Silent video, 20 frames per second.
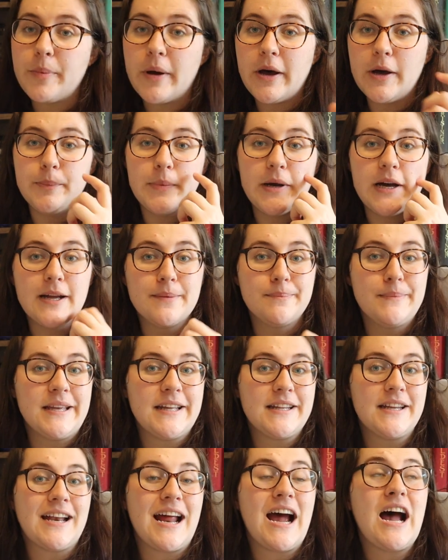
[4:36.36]
piled behind me
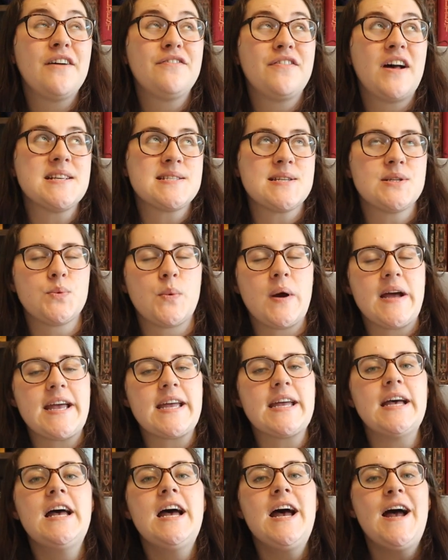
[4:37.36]
in a haphazard
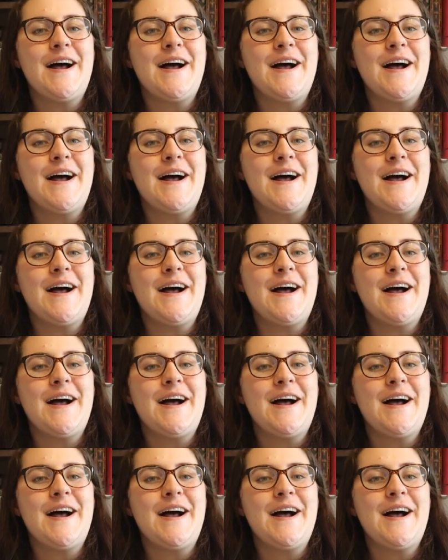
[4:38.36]
way.